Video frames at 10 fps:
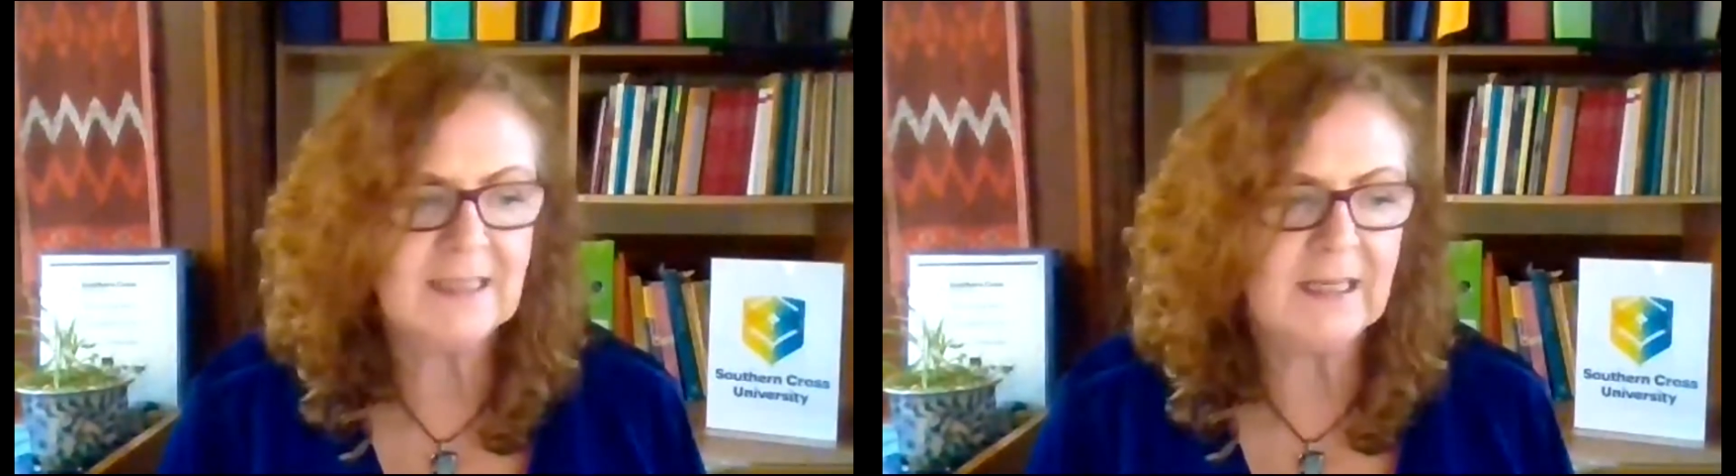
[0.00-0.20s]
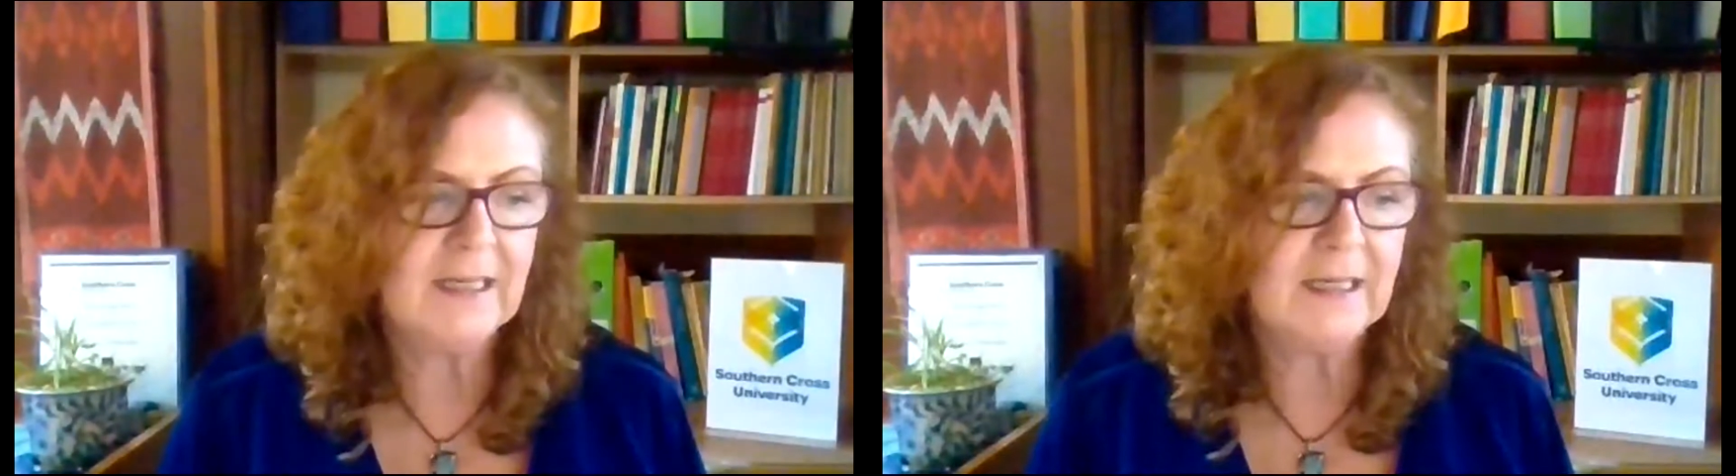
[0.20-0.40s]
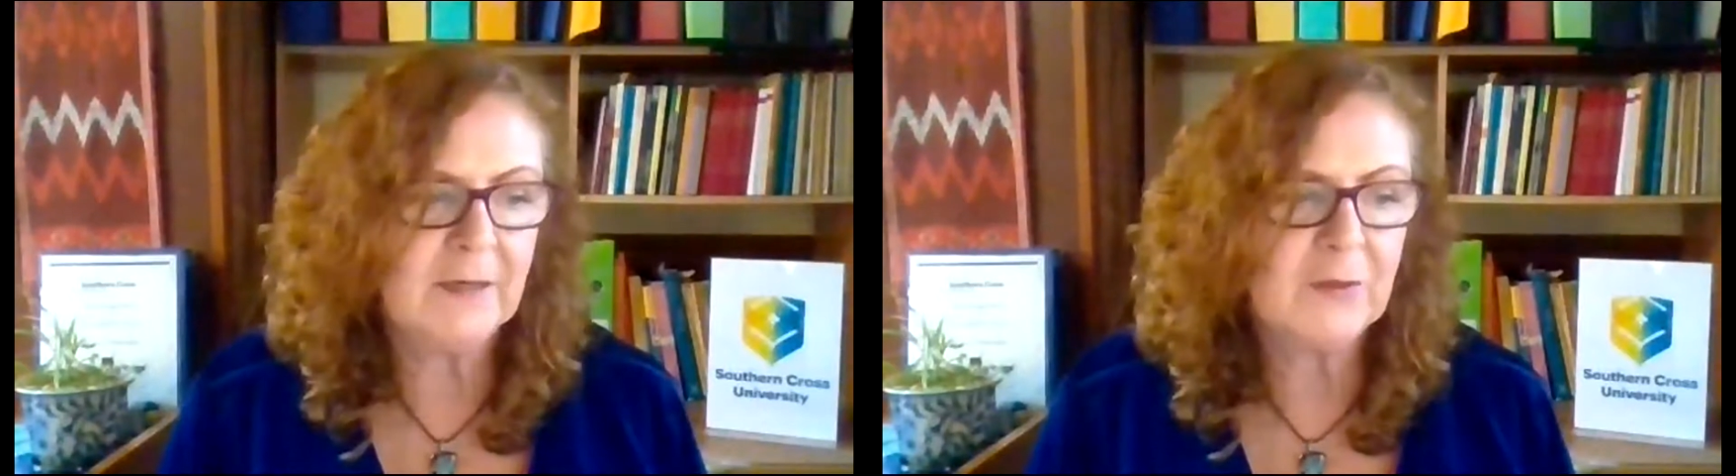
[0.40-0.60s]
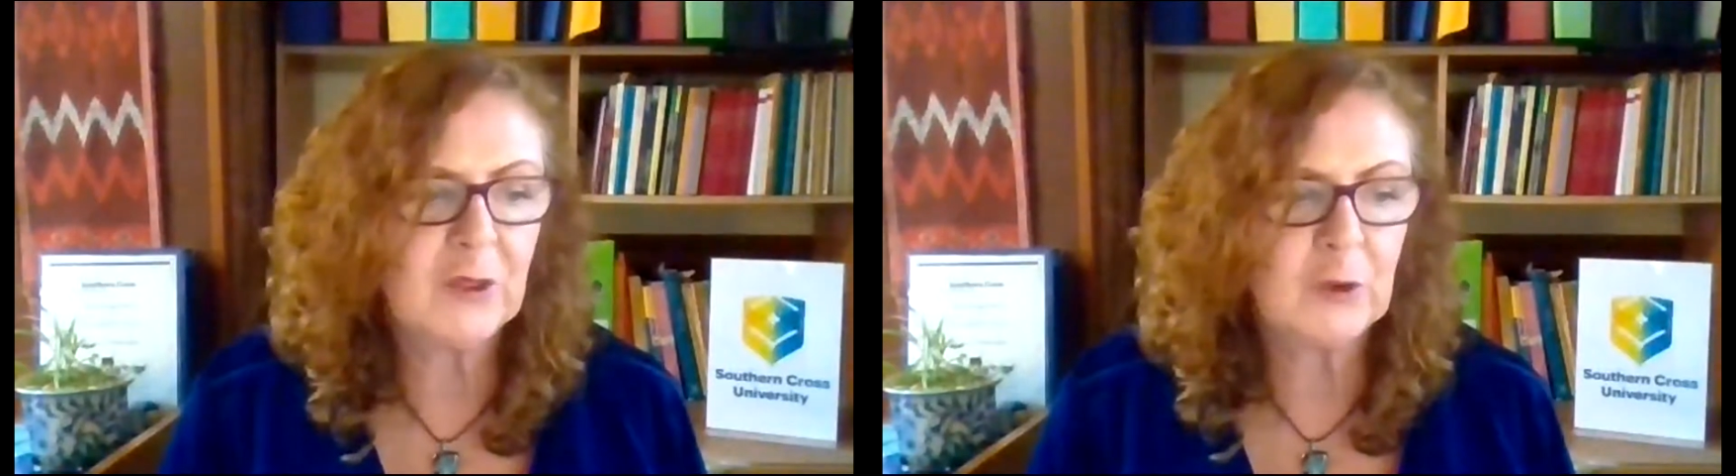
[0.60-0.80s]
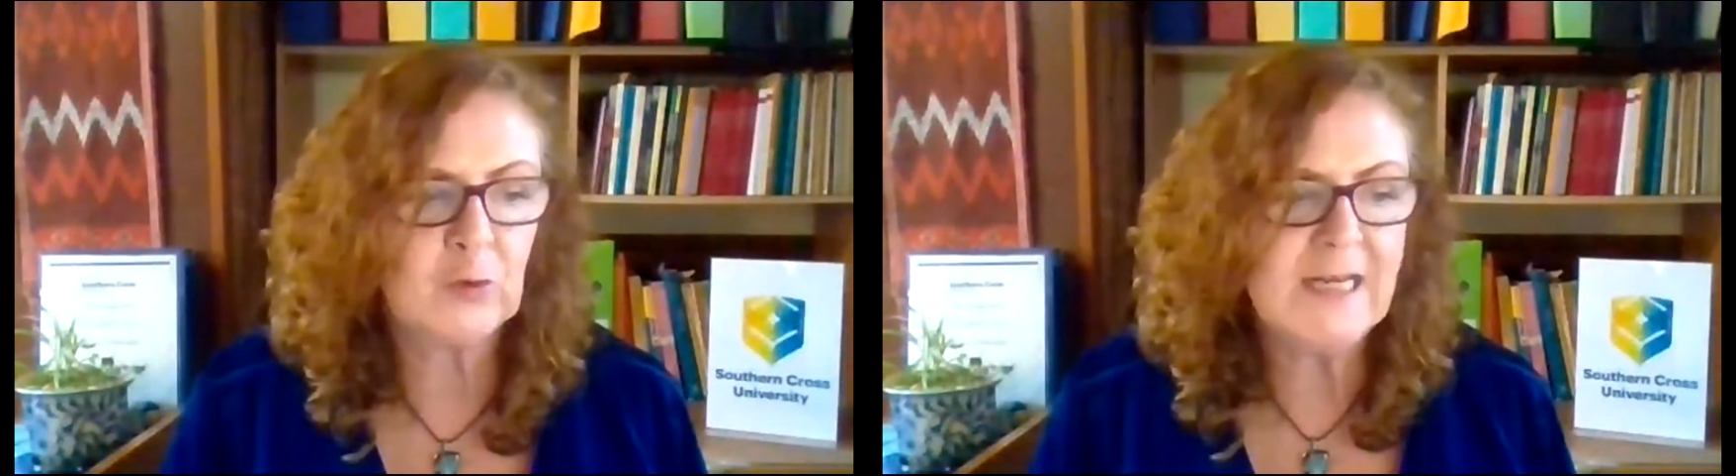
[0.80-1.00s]

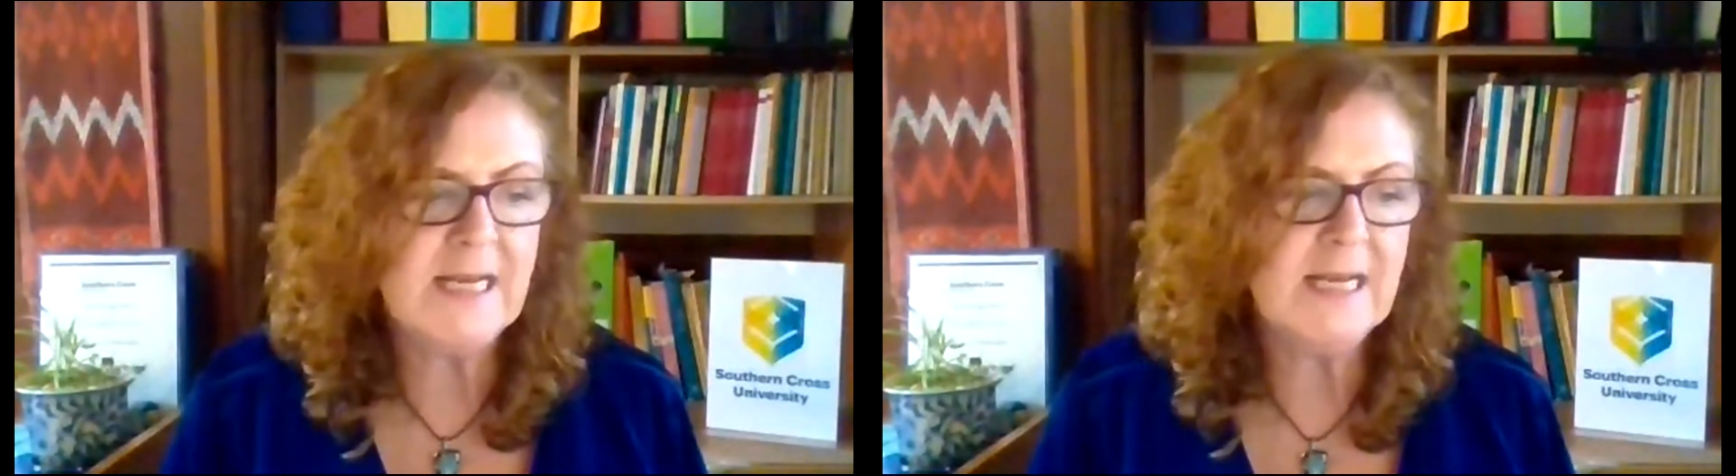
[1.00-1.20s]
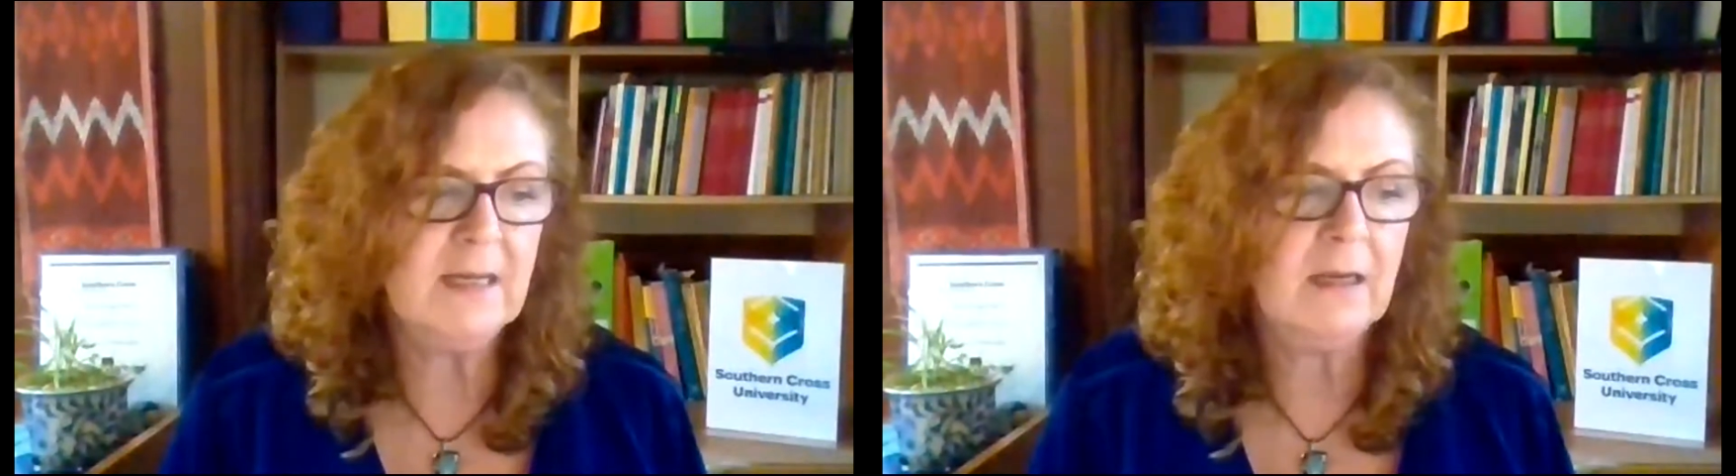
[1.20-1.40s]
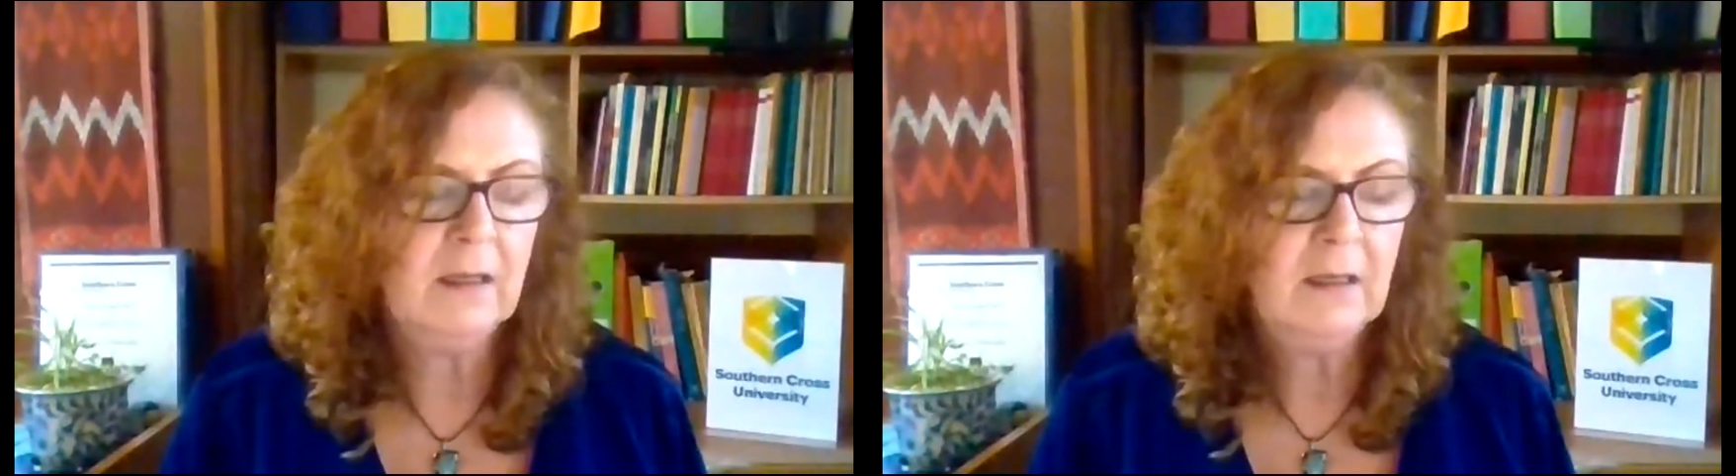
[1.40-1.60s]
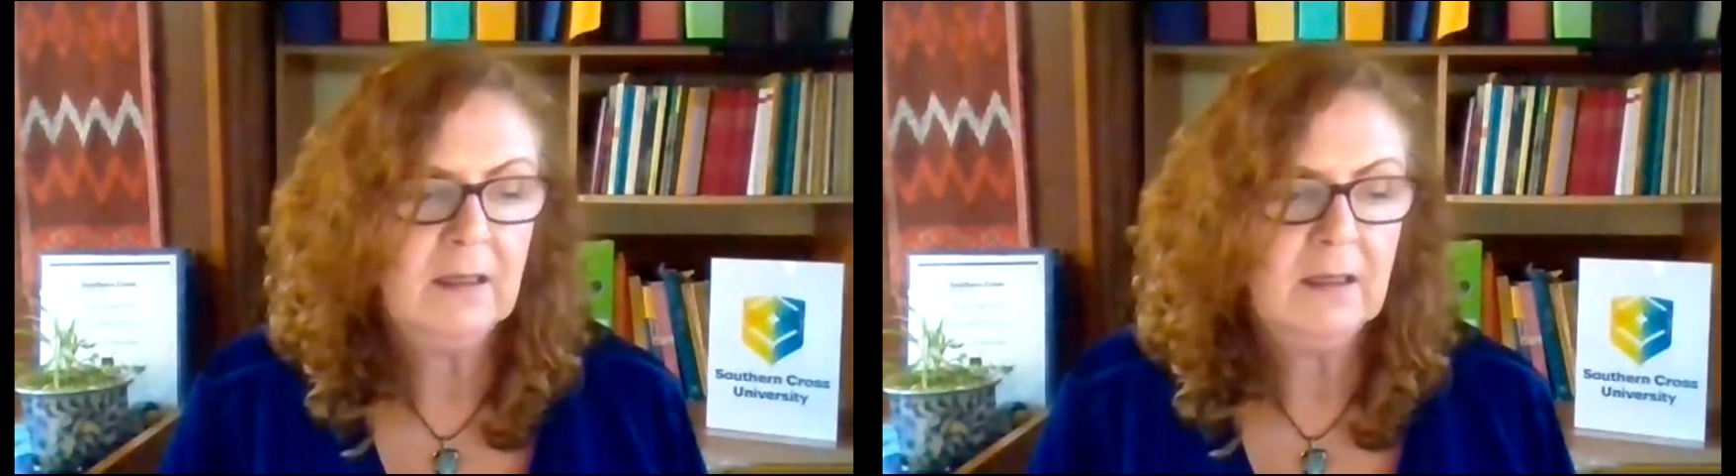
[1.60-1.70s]
3